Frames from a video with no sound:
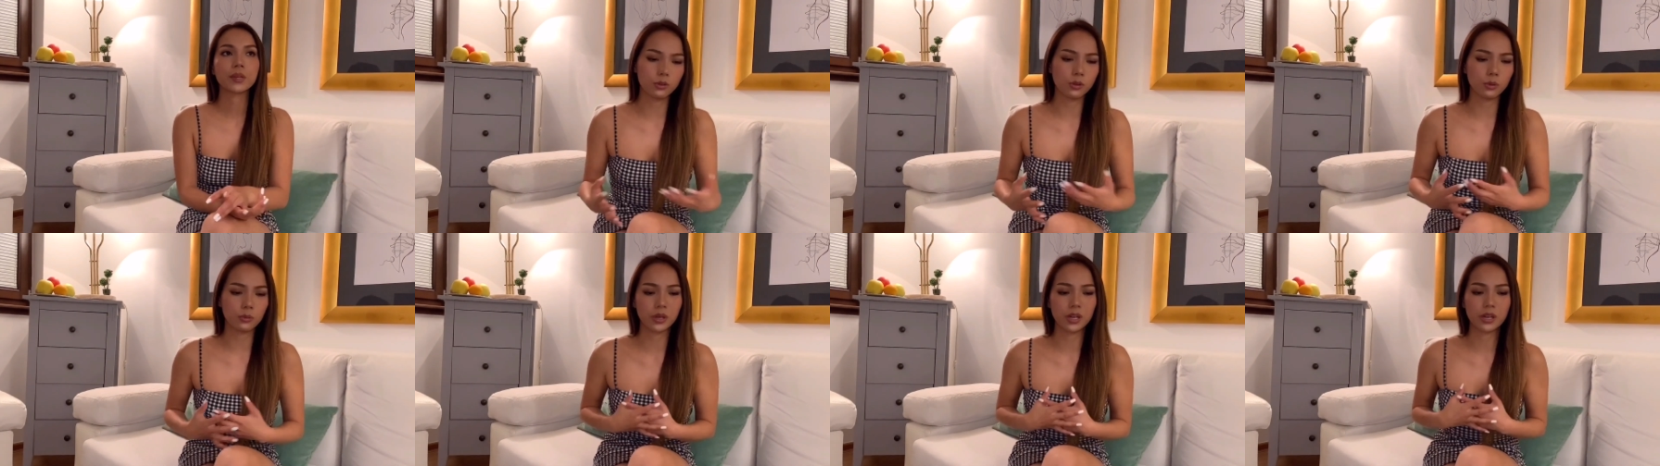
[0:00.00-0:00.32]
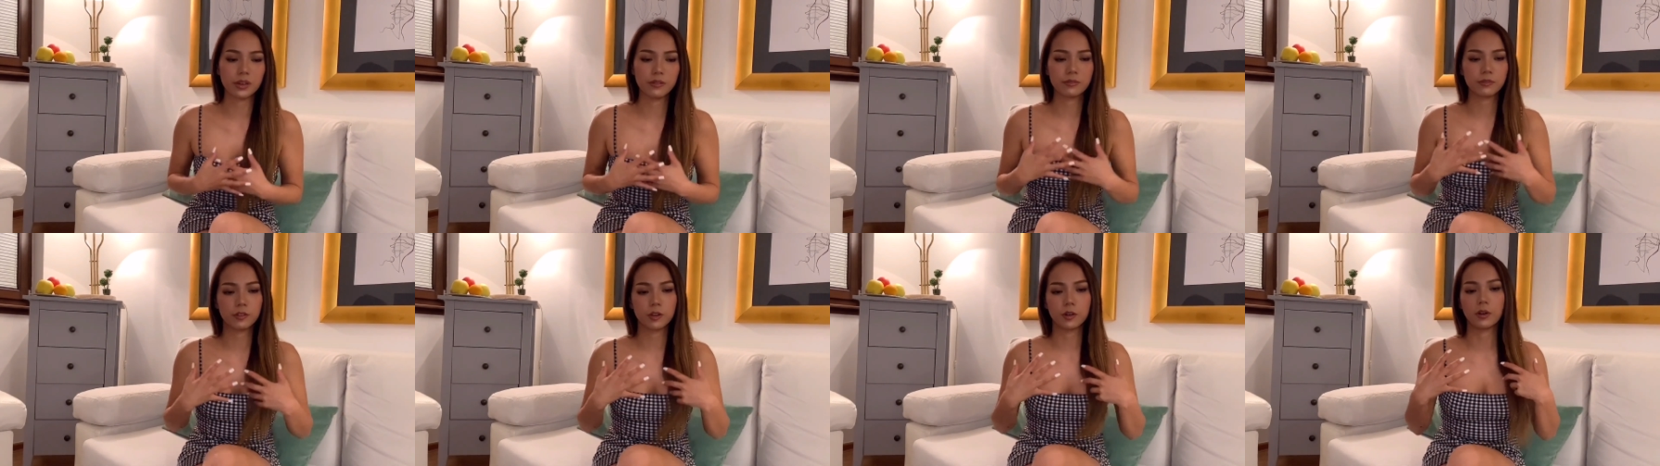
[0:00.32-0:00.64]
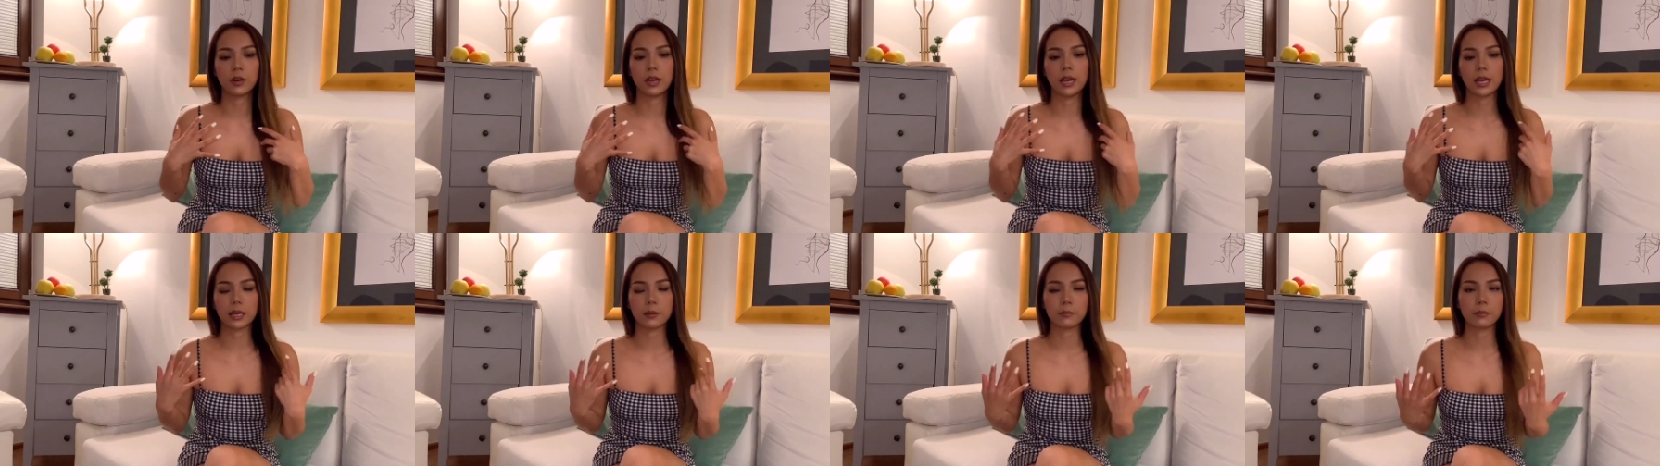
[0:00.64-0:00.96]
don't really feel
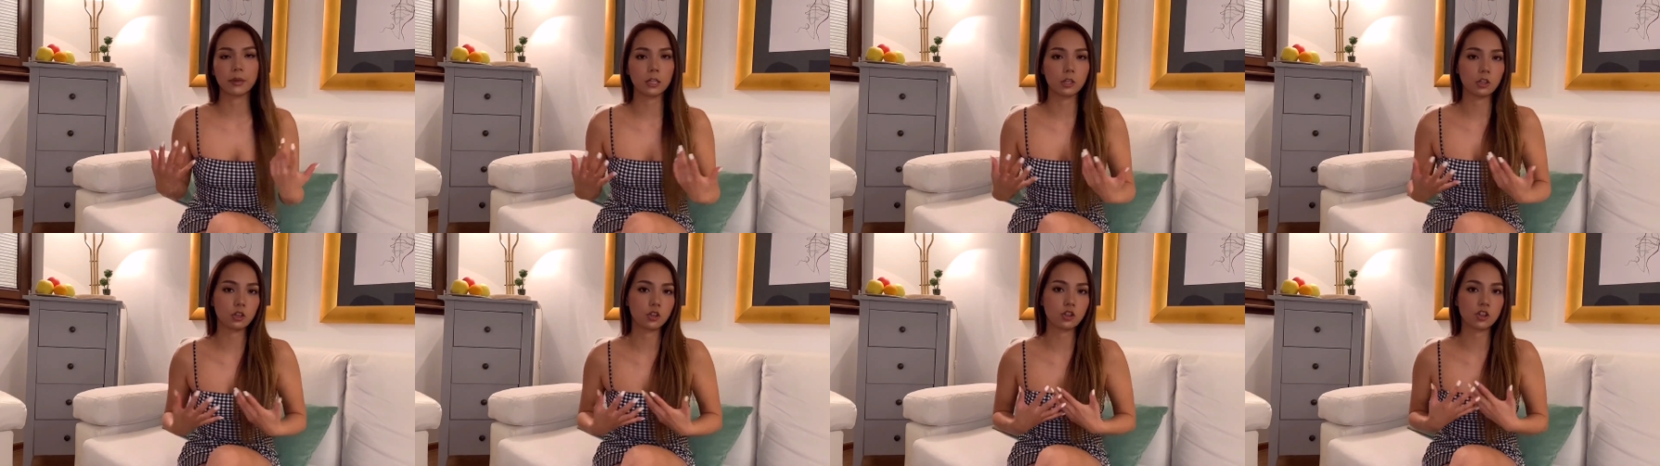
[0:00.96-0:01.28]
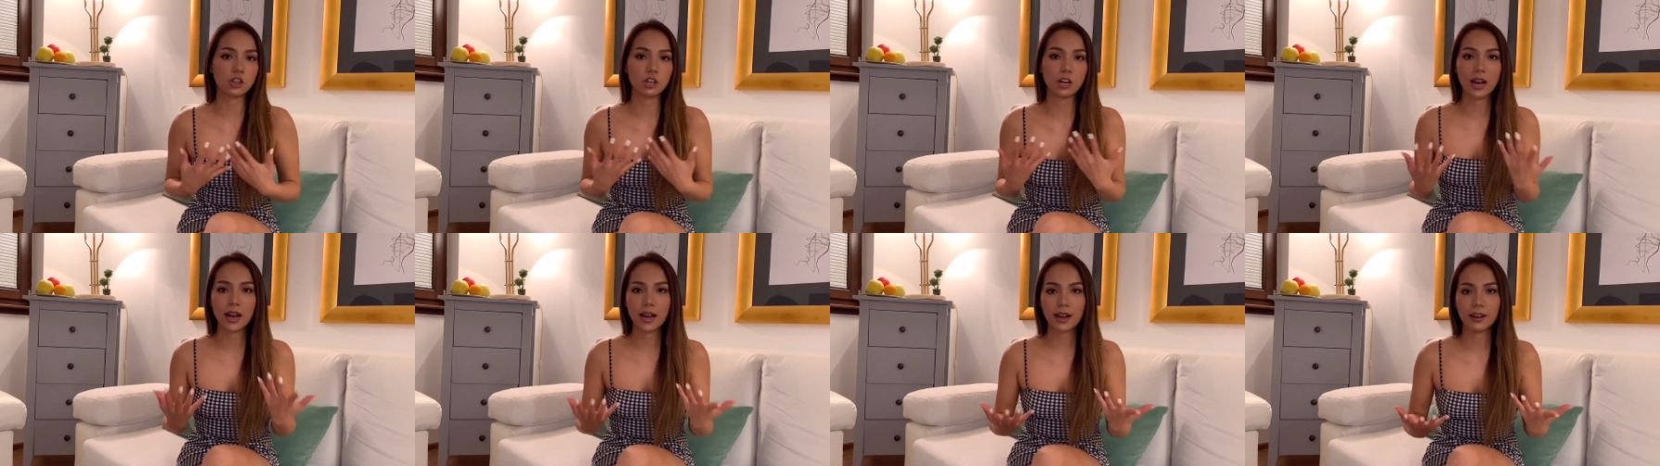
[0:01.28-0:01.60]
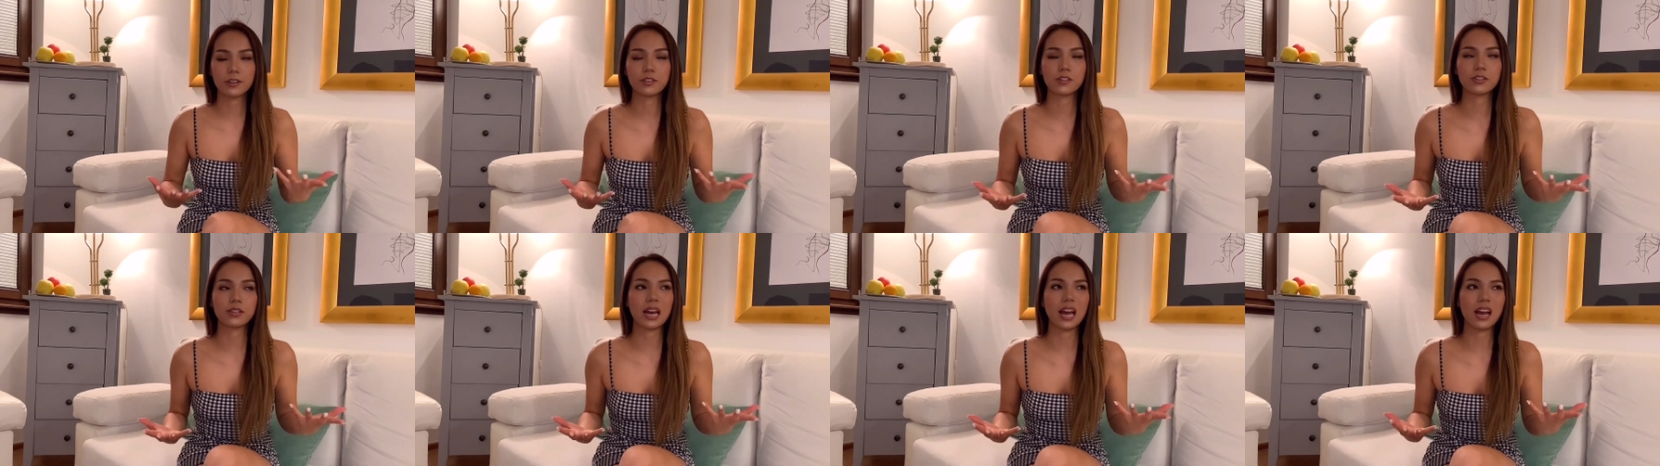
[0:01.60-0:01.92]
like being
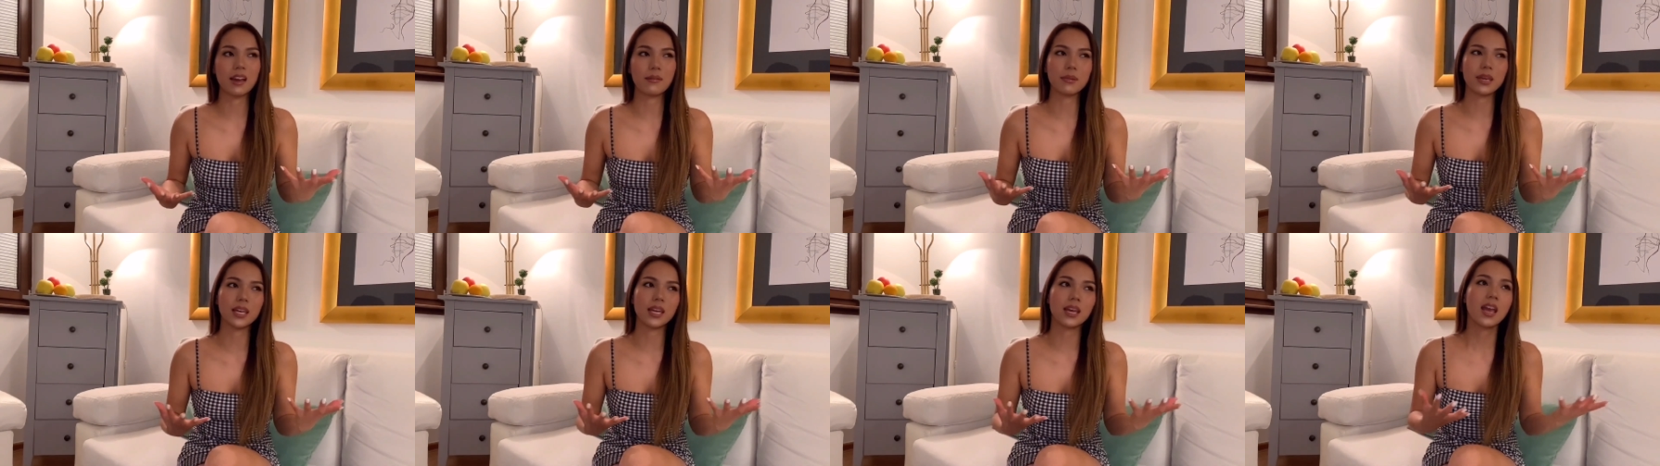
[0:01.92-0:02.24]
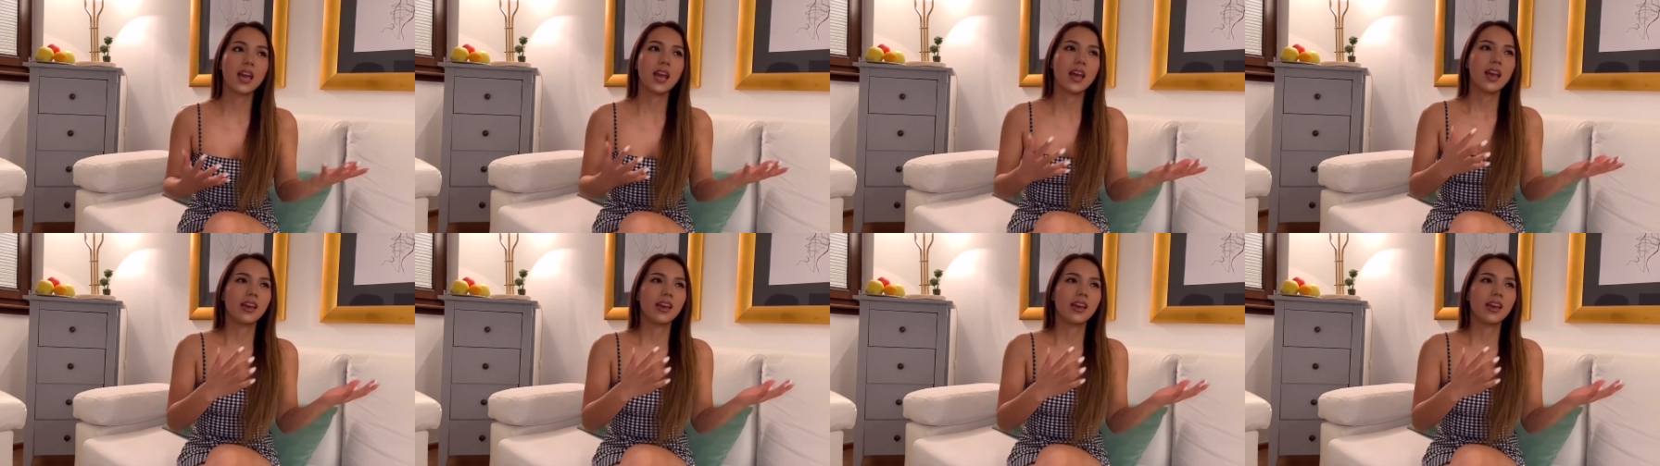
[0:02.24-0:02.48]
judged i mean